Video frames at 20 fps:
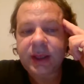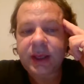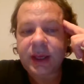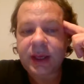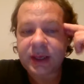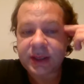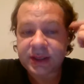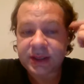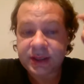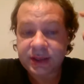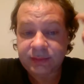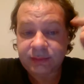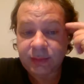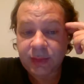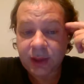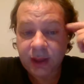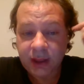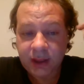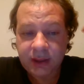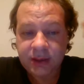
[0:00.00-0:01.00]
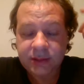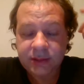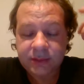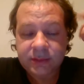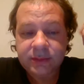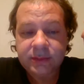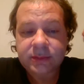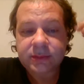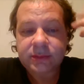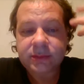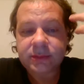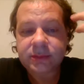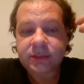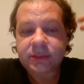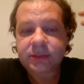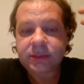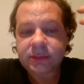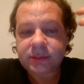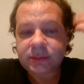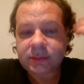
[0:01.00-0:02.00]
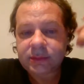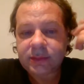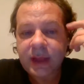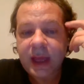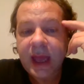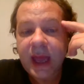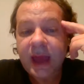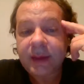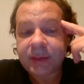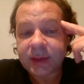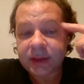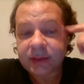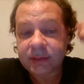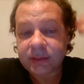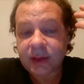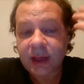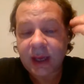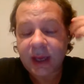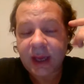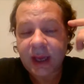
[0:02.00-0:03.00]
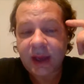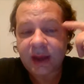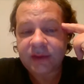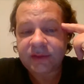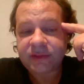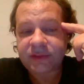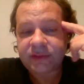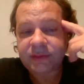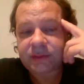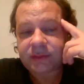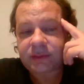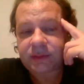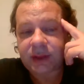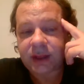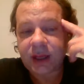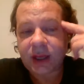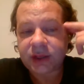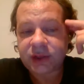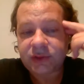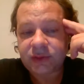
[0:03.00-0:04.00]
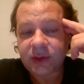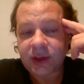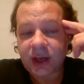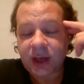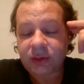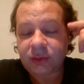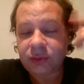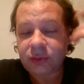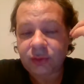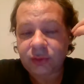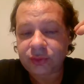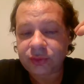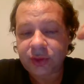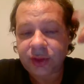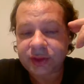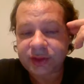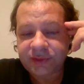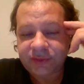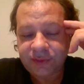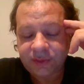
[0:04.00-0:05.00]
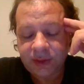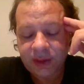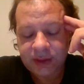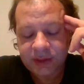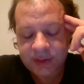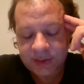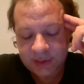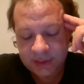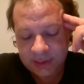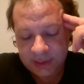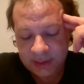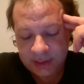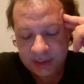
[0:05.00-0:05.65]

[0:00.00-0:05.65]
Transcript: And it's my habit I have. Like I don't hold on to friends.